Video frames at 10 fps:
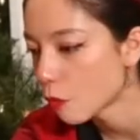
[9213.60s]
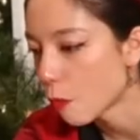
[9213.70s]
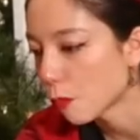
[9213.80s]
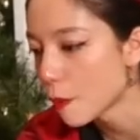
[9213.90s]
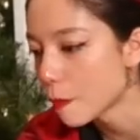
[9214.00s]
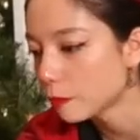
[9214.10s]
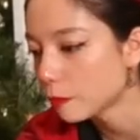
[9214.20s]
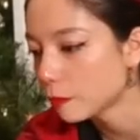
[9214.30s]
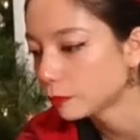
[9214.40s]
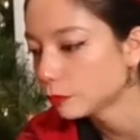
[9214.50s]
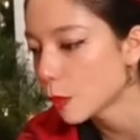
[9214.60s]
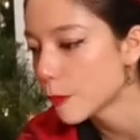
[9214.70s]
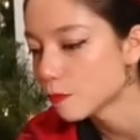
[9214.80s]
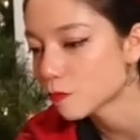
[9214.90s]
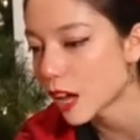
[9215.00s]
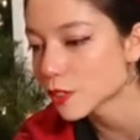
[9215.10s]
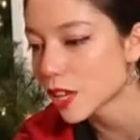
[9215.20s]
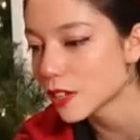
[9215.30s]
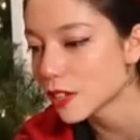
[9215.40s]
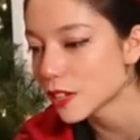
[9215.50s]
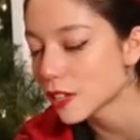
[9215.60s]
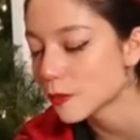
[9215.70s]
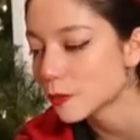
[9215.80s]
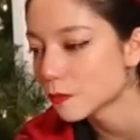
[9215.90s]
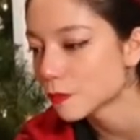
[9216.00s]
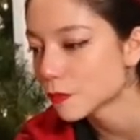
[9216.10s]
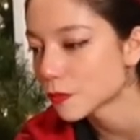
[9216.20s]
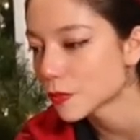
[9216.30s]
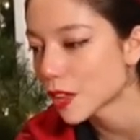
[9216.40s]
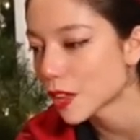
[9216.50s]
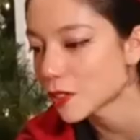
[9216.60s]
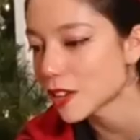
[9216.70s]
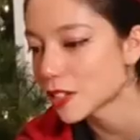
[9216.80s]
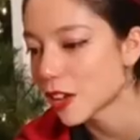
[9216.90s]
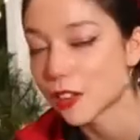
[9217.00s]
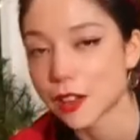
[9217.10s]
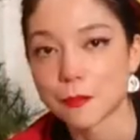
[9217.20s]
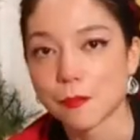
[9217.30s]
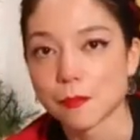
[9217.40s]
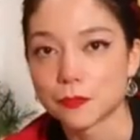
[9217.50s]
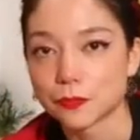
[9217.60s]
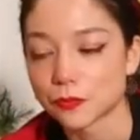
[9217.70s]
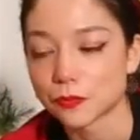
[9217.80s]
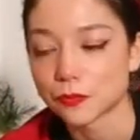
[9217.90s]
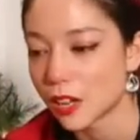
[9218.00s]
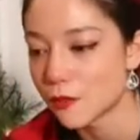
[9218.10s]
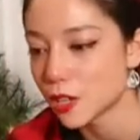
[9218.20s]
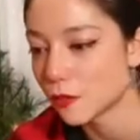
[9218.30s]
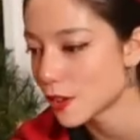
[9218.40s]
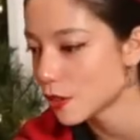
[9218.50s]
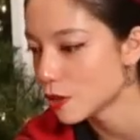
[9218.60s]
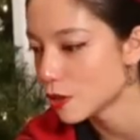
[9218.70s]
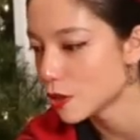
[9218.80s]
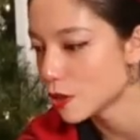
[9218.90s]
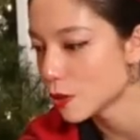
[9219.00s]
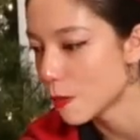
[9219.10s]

Well, maybe. I'll send it to Kaylee. And if she can find you, she will.